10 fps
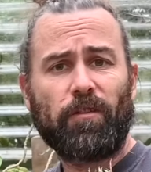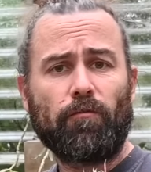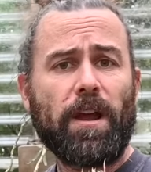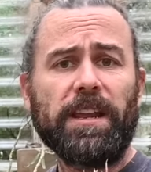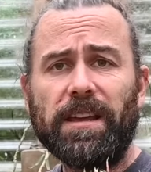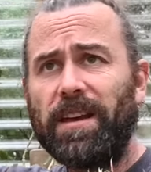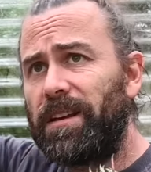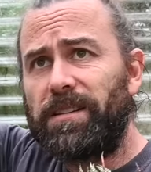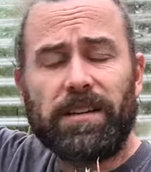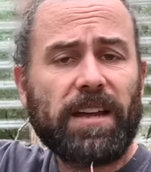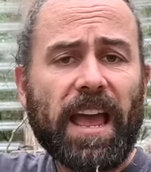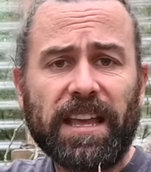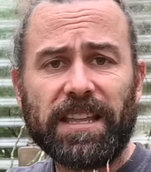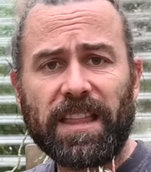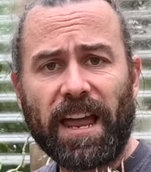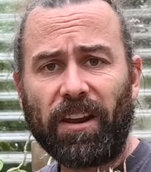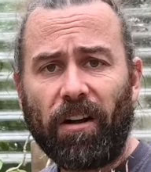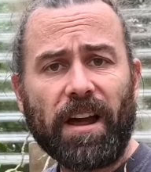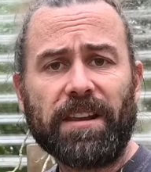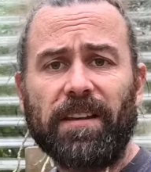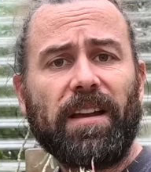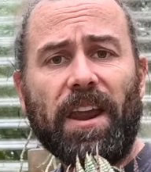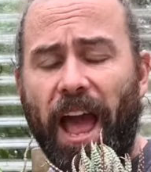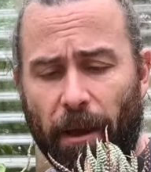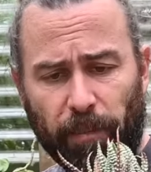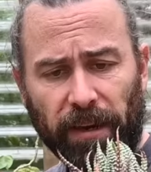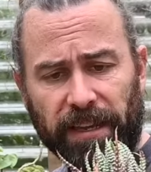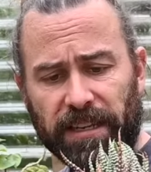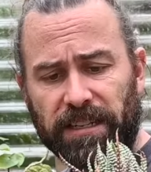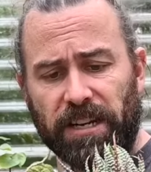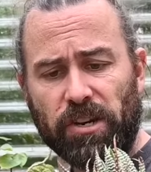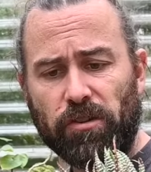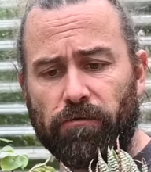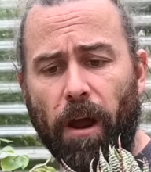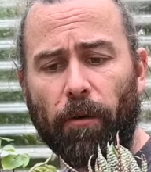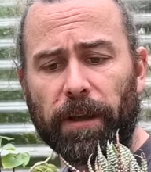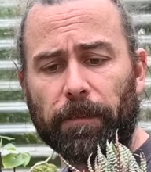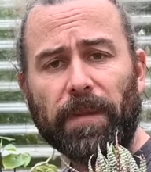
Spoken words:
ready to take in that light and happily continue growing.